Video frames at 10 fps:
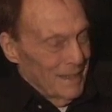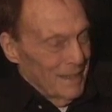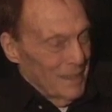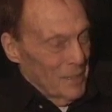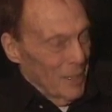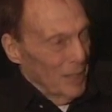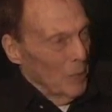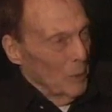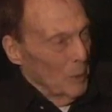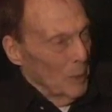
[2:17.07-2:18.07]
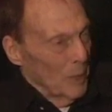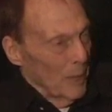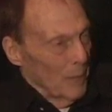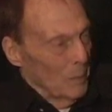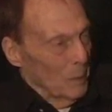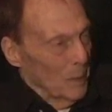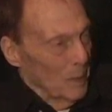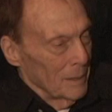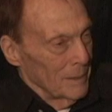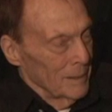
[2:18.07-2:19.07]
decided we would
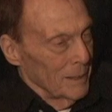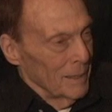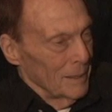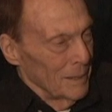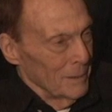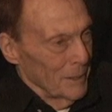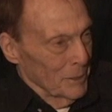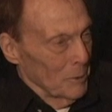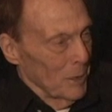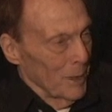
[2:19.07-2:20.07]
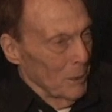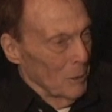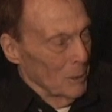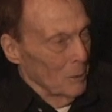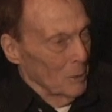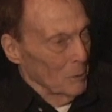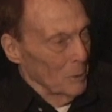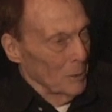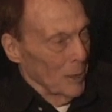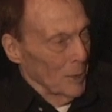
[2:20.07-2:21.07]
label the estradiol hormone
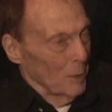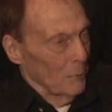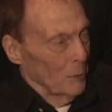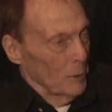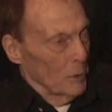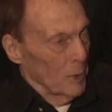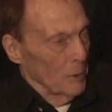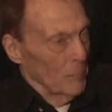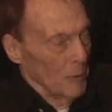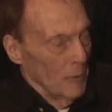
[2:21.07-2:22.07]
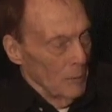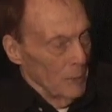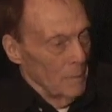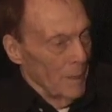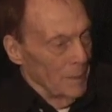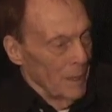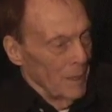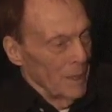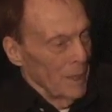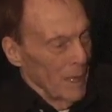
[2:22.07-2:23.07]
with carrier-free treatment. We made
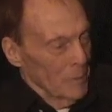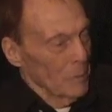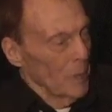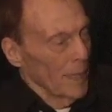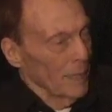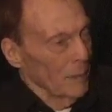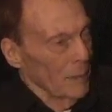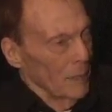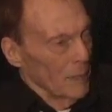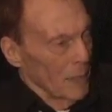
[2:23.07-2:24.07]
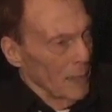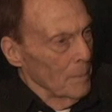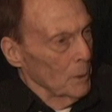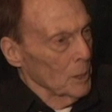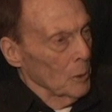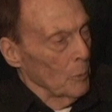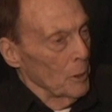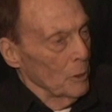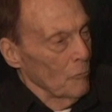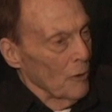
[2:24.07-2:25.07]
estradiol labeled that we
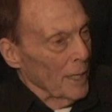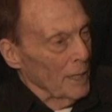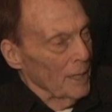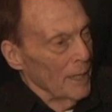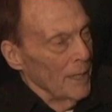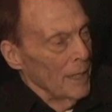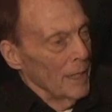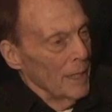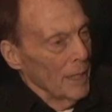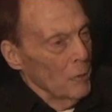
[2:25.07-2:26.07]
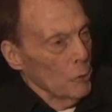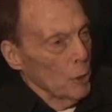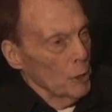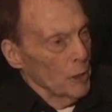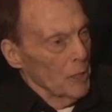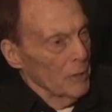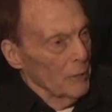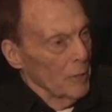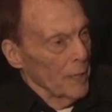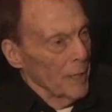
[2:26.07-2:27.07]
could find a trillionth of
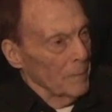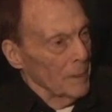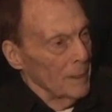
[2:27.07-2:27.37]
a gram.